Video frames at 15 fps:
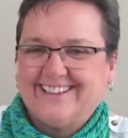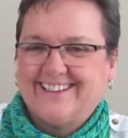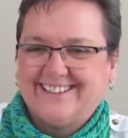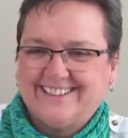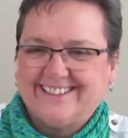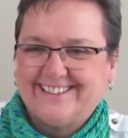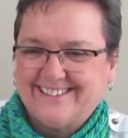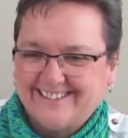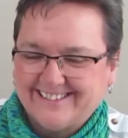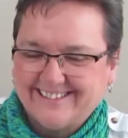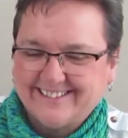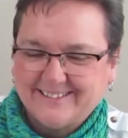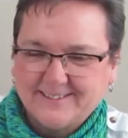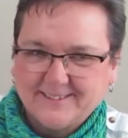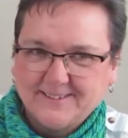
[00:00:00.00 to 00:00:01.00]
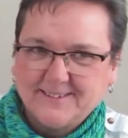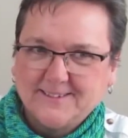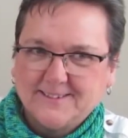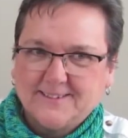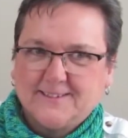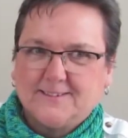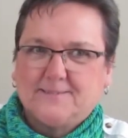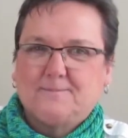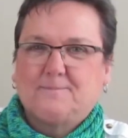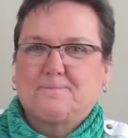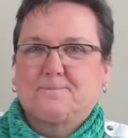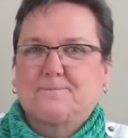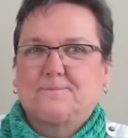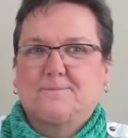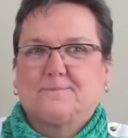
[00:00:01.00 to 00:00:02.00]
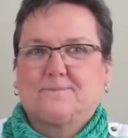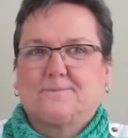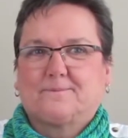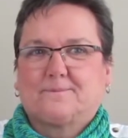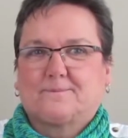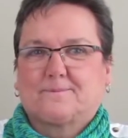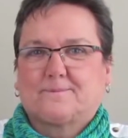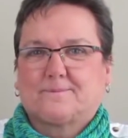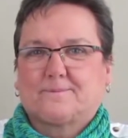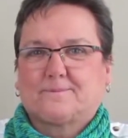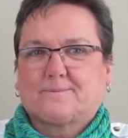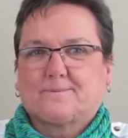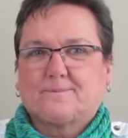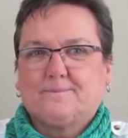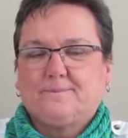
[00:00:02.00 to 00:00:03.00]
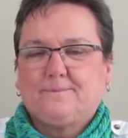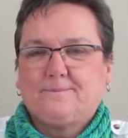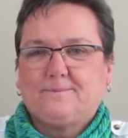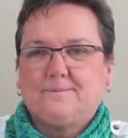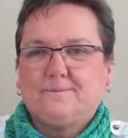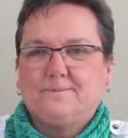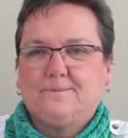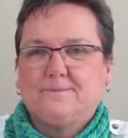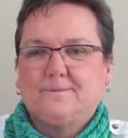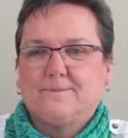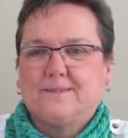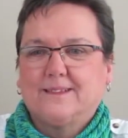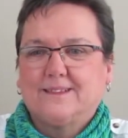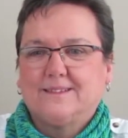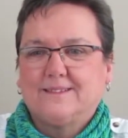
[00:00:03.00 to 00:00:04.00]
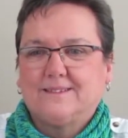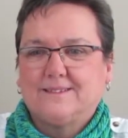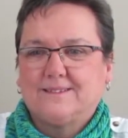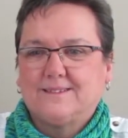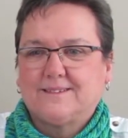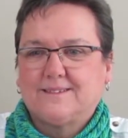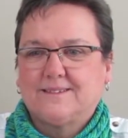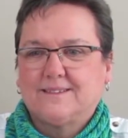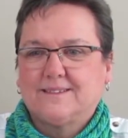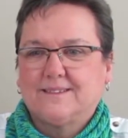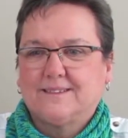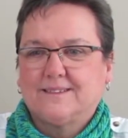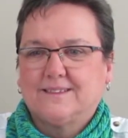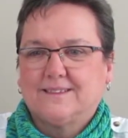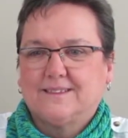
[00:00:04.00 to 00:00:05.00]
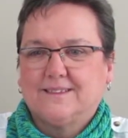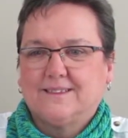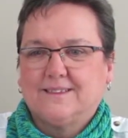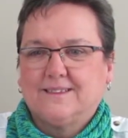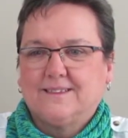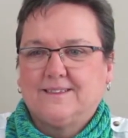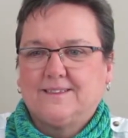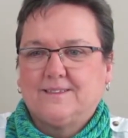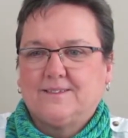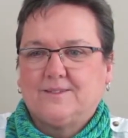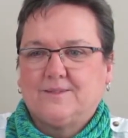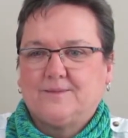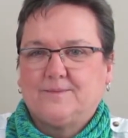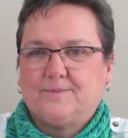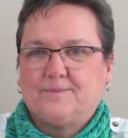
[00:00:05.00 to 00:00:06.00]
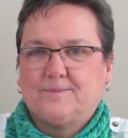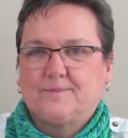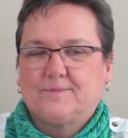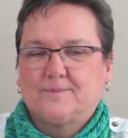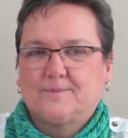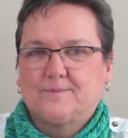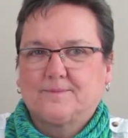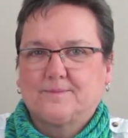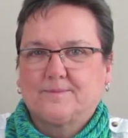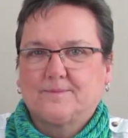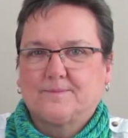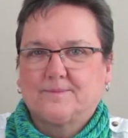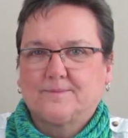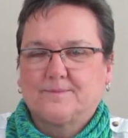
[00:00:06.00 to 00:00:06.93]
[no speech]